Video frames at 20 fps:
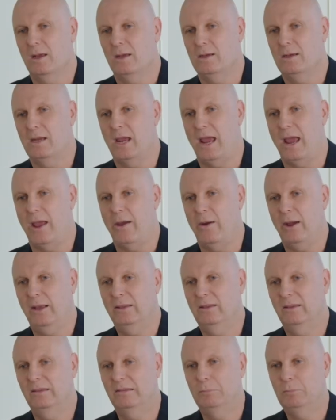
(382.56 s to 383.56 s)
Now, at
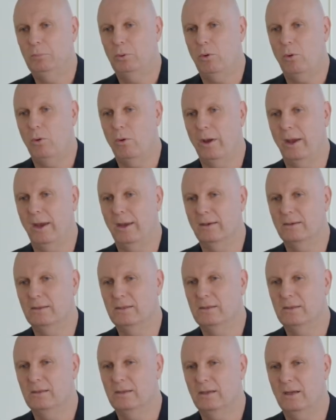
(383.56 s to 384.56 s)
this
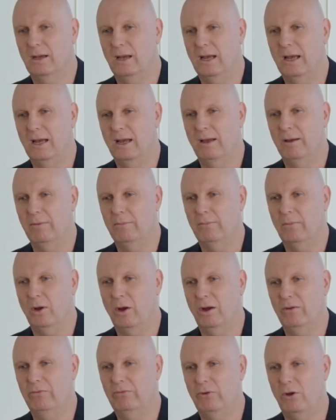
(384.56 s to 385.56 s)
point,
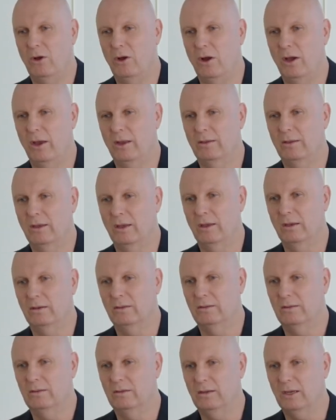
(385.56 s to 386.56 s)
I find
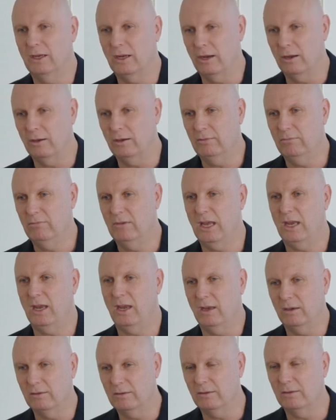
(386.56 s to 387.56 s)
that getting
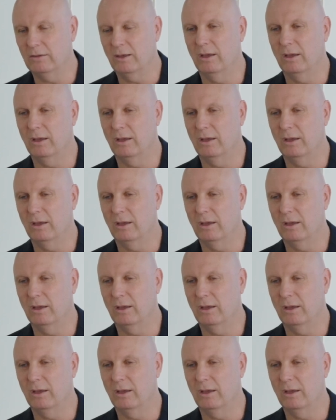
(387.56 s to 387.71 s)
into